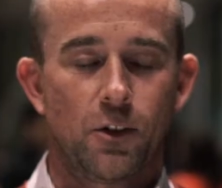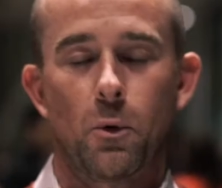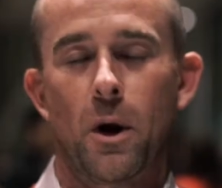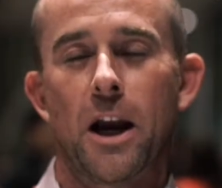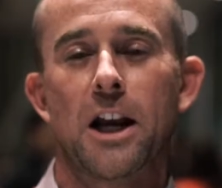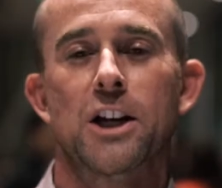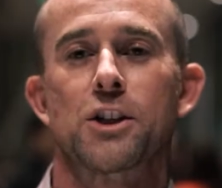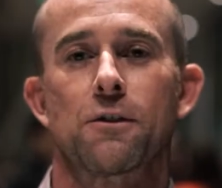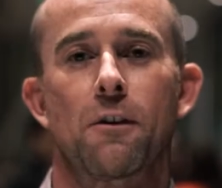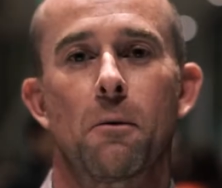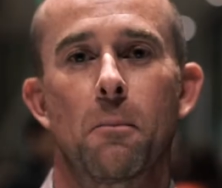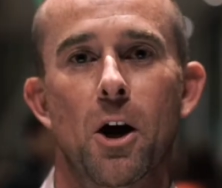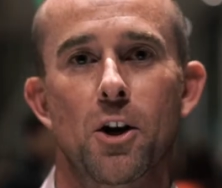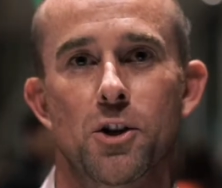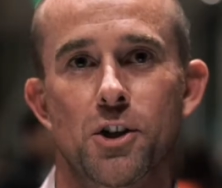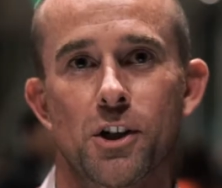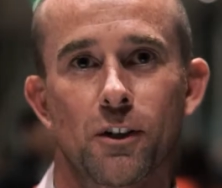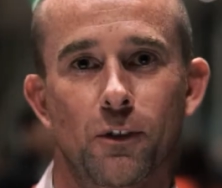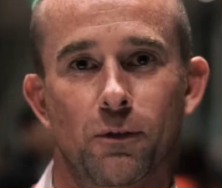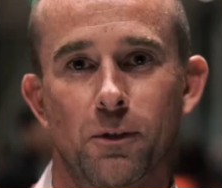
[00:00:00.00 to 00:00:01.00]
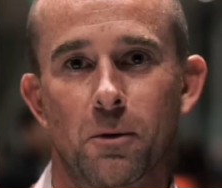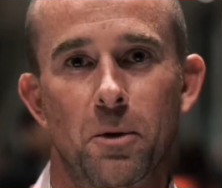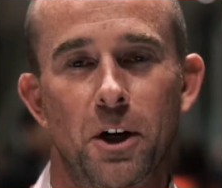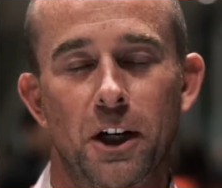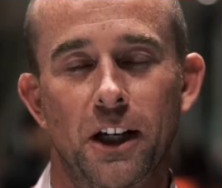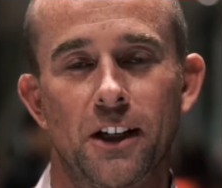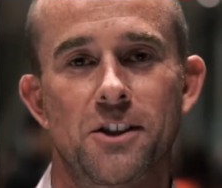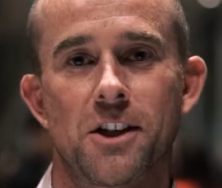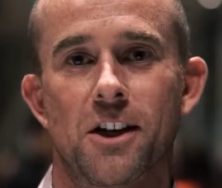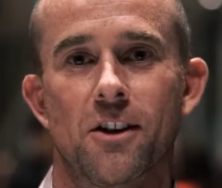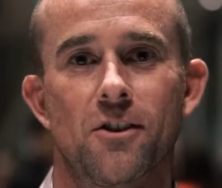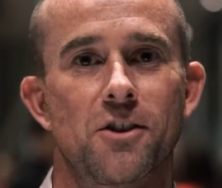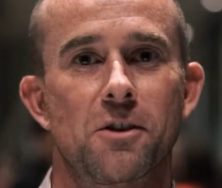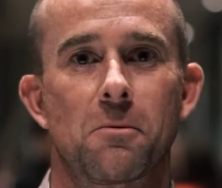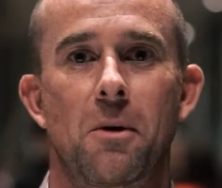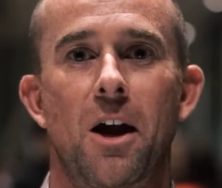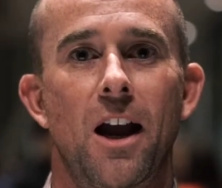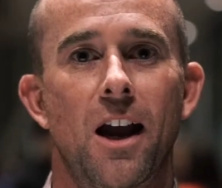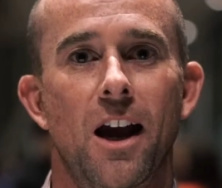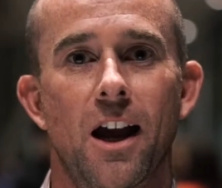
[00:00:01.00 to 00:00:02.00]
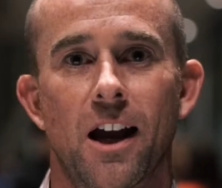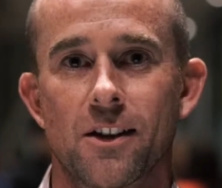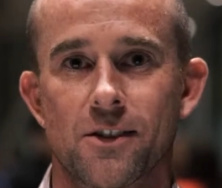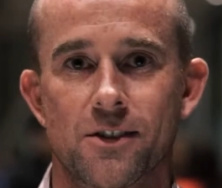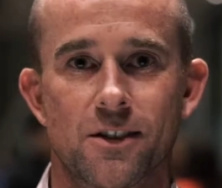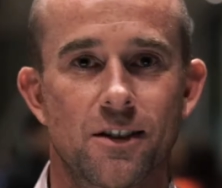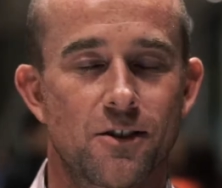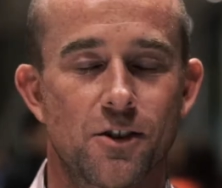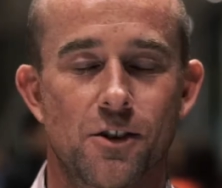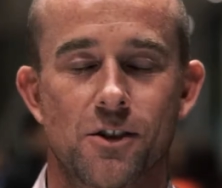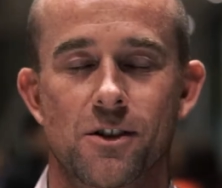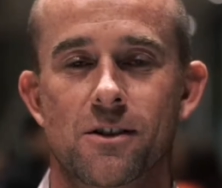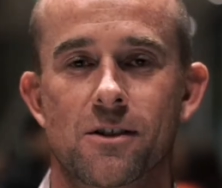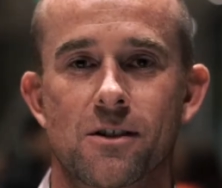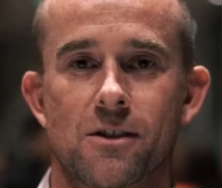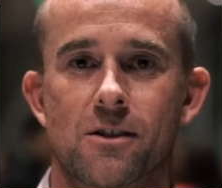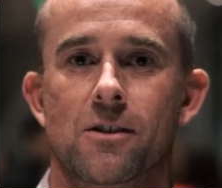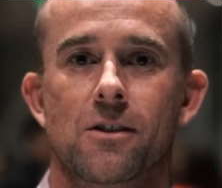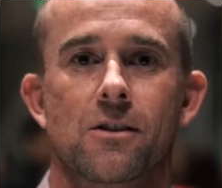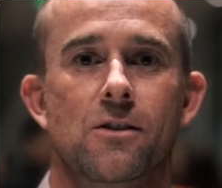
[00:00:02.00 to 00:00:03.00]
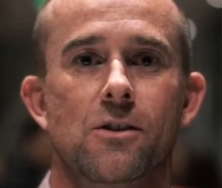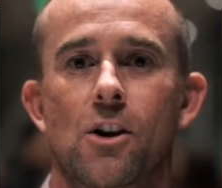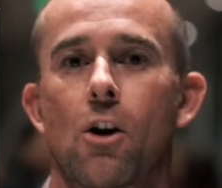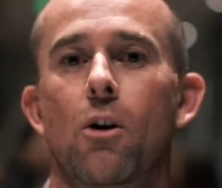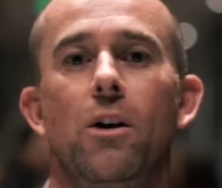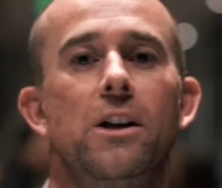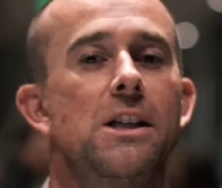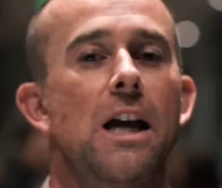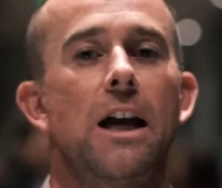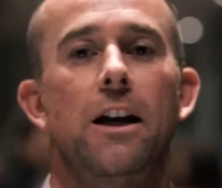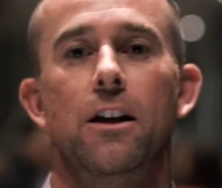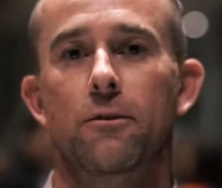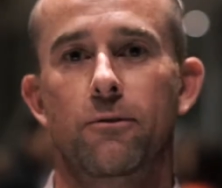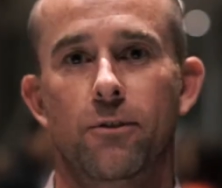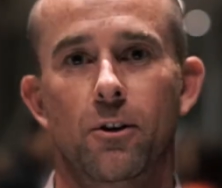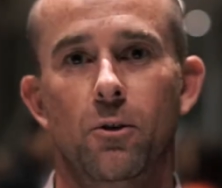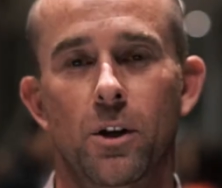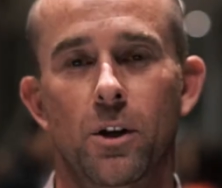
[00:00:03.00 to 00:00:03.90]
a range of emotions from bringing tears to my eyes to just so excited for